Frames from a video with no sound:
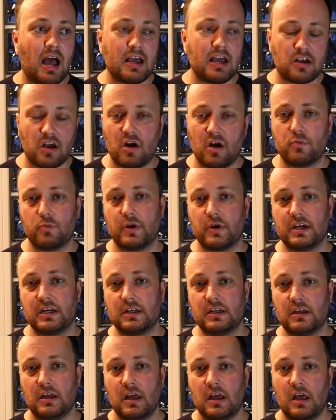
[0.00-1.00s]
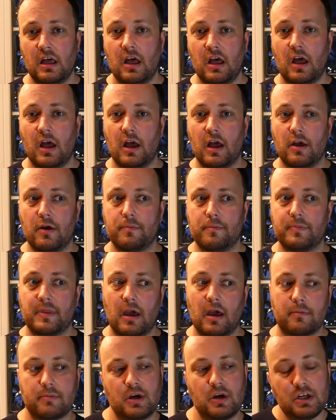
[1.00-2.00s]
I can't wait.
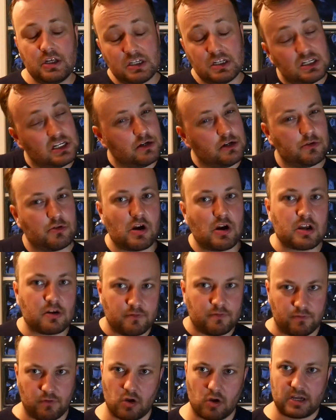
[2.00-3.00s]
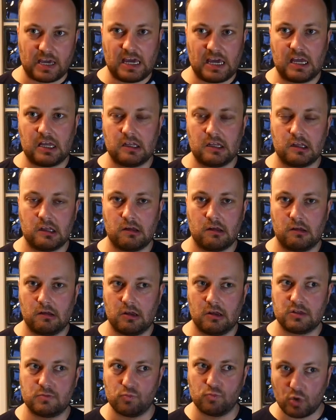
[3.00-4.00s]
I'm gonna see whether I can vlog it
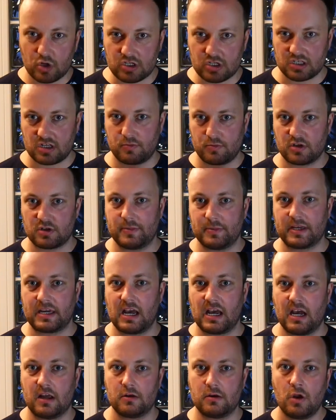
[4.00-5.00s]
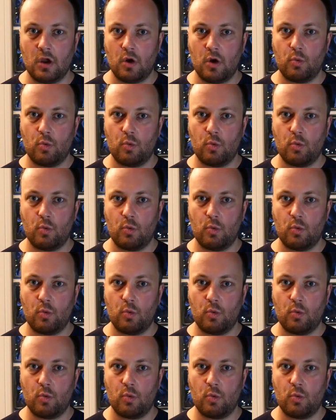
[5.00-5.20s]
as much as I possibly can,